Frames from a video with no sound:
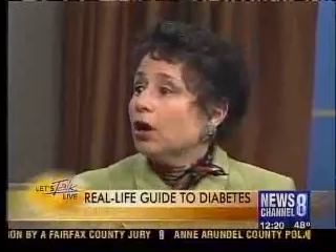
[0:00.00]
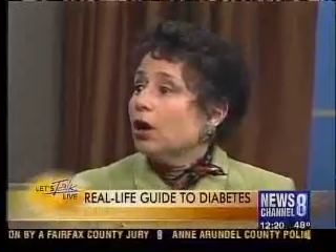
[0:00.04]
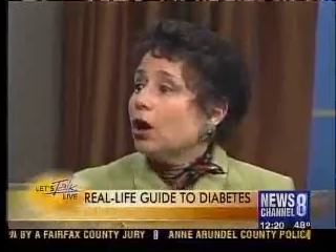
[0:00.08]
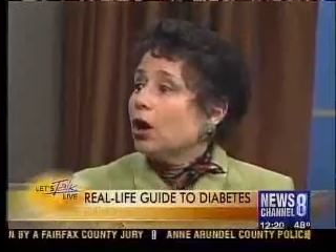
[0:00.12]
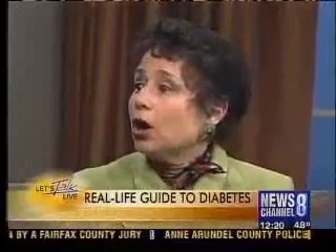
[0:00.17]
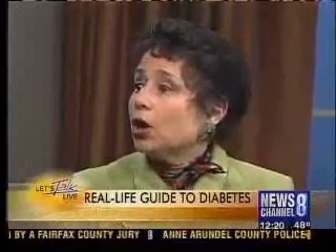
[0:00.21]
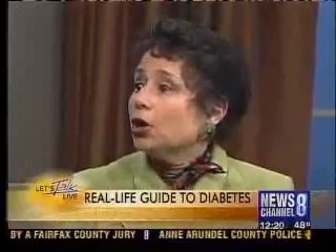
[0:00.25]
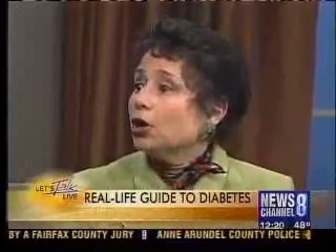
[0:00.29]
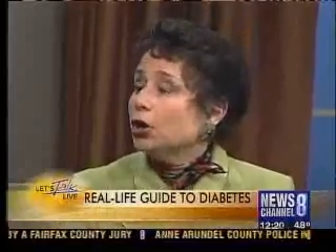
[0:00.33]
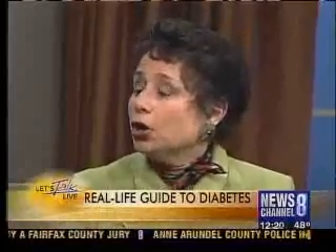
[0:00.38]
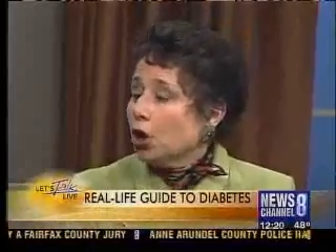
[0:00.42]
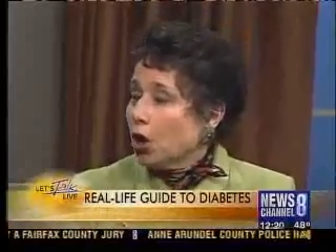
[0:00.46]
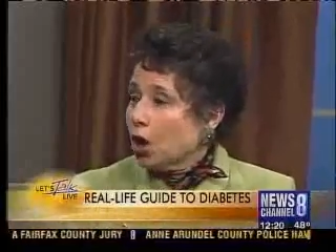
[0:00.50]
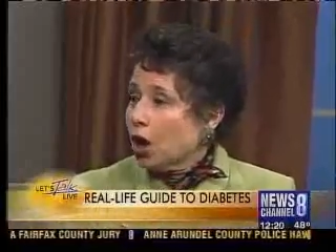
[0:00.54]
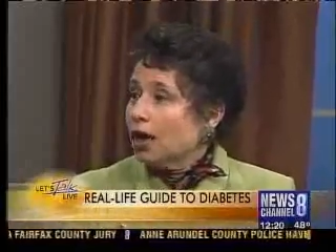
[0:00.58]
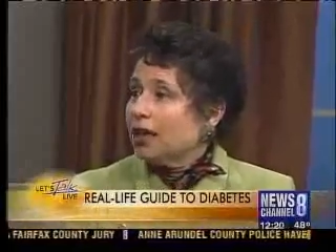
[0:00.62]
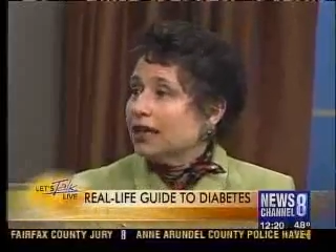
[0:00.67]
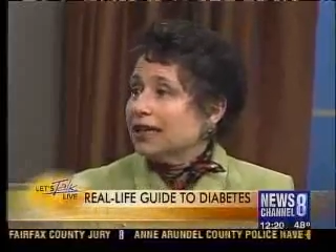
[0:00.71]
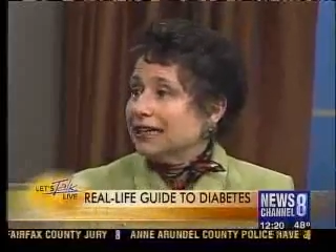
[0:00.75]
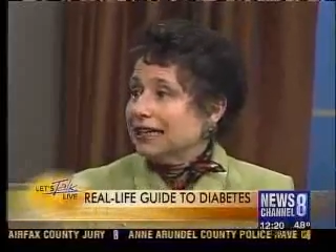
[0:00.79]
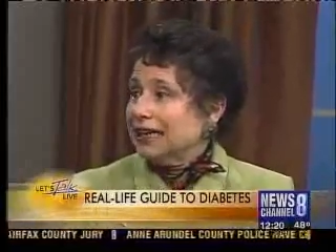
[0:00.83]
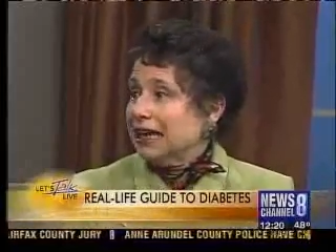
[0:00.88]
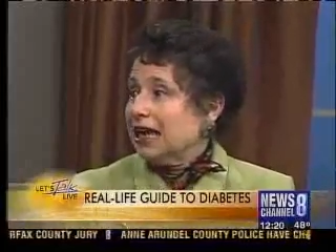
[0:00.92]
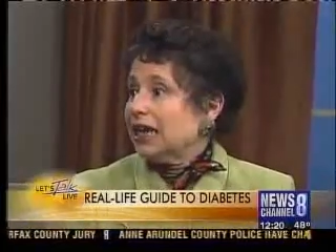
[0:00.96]
are
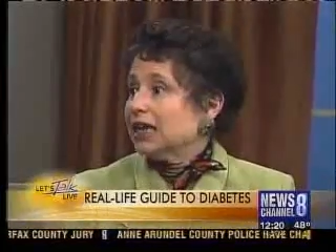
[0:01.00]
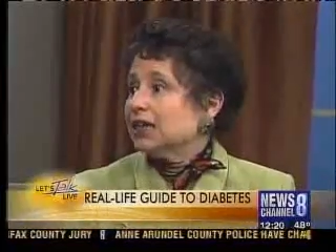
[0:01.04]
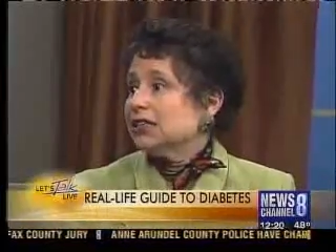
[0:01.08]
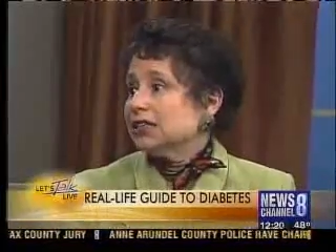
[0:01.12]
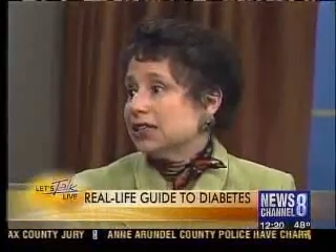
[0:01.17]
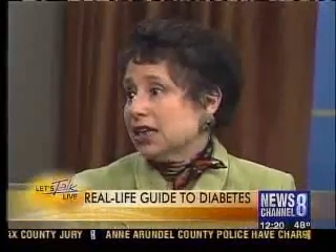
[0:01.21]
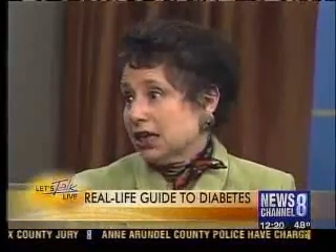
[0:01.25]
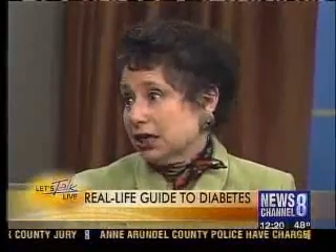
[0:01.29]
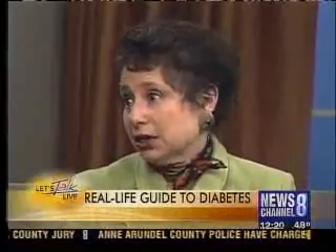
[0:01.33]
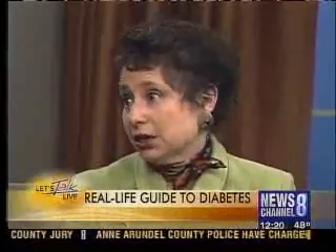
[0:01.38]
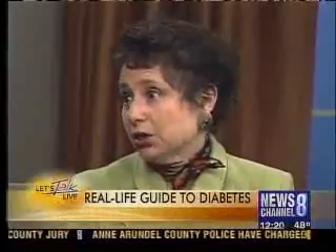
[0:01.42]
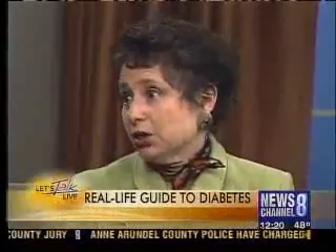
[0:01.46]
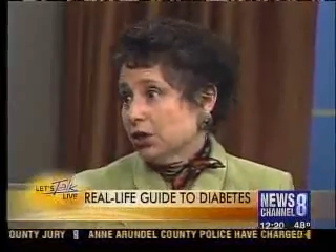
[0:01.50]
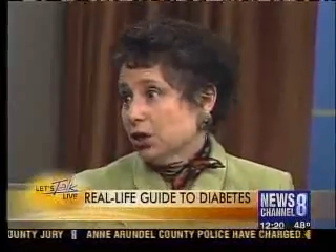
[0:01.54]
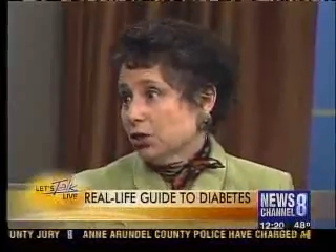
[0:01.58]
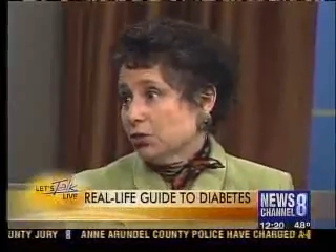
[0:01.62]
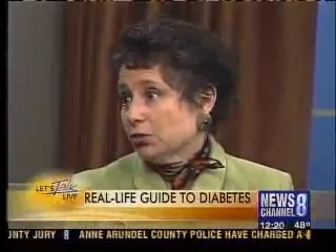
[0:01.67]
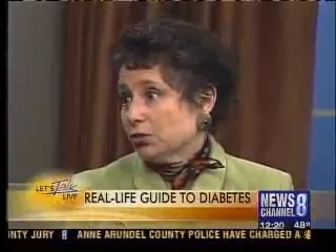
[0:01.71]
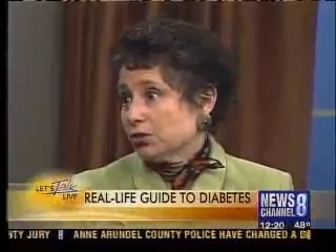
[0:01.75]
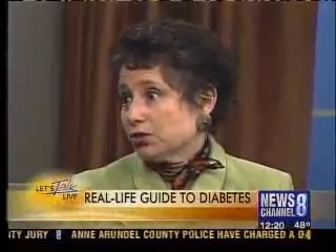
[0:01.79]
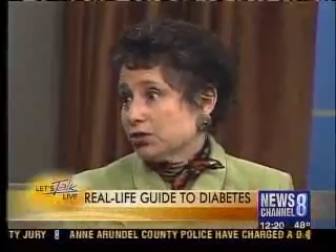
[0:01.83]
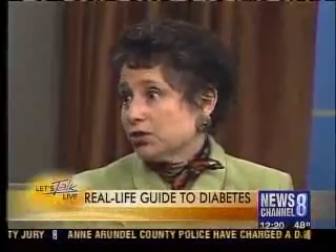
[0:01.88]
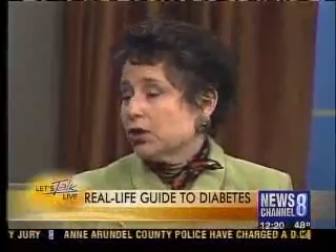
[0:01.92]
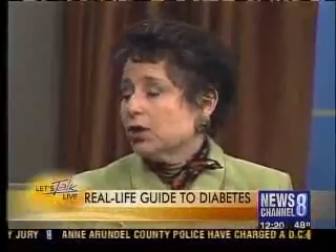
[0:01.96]
not yet
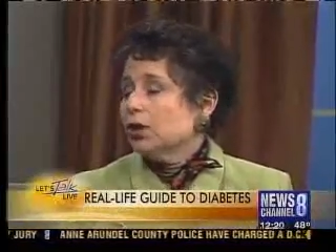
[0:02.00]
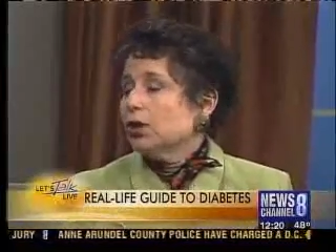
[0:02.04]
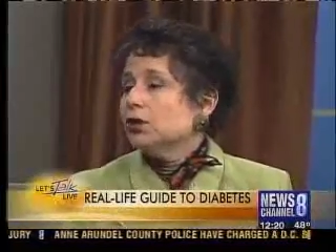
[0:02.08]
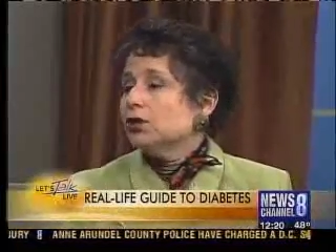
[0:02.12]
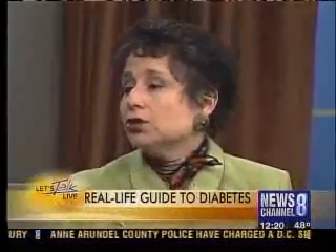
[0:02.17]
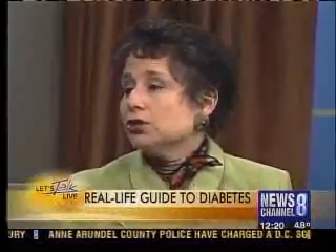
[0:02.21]
diagnosed.